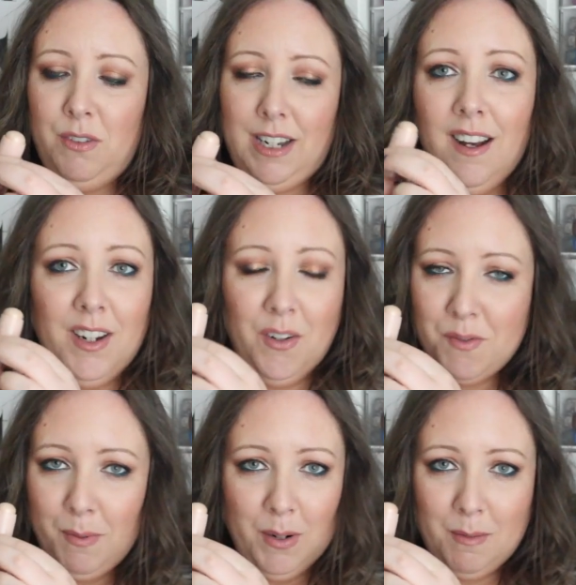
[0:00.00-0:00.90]
doodads. I know
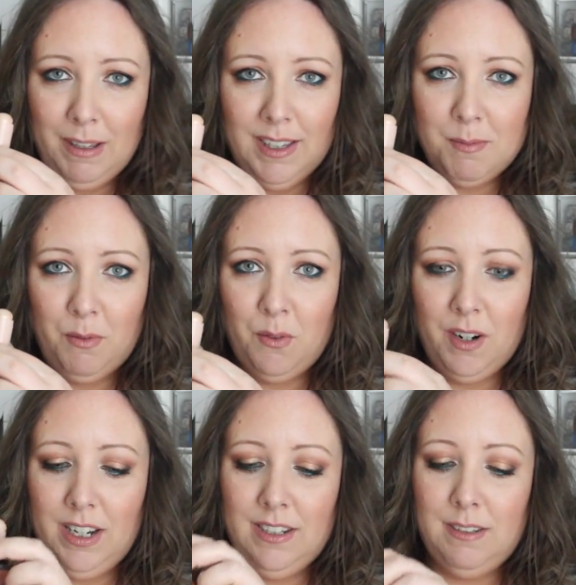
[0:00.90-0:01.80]
I've spoken about this
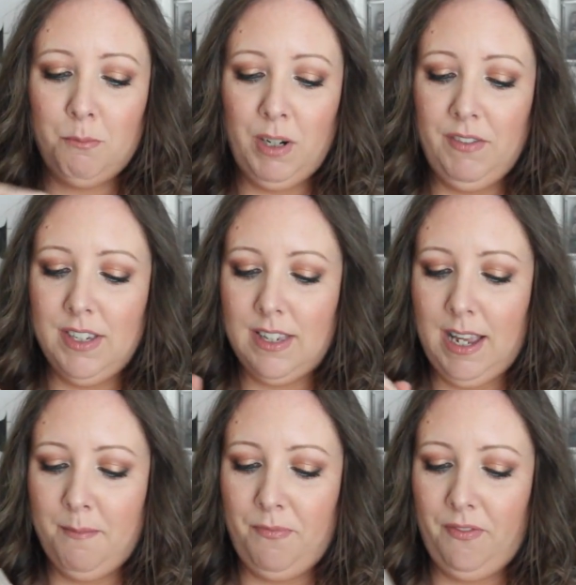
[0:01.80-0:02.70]
before in previous
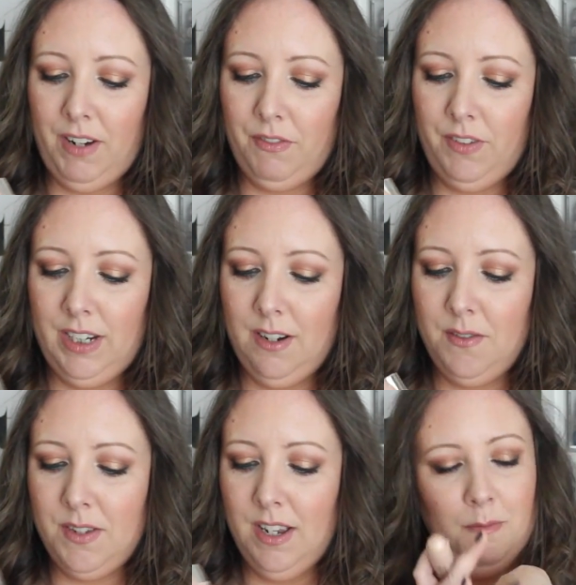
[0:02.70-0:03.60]
favourite
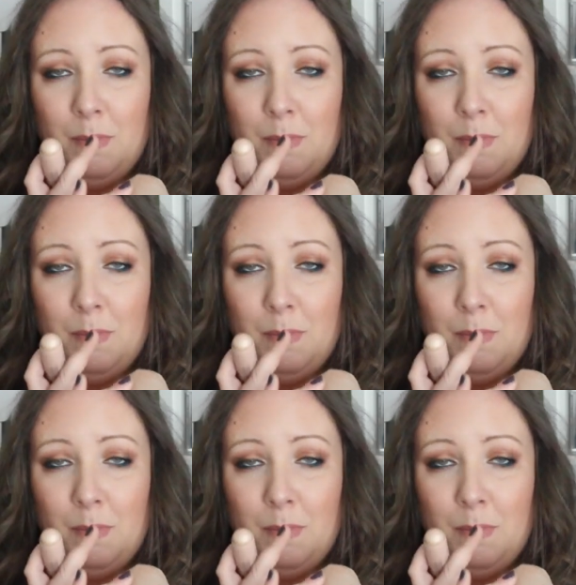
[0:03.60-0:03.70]
videos,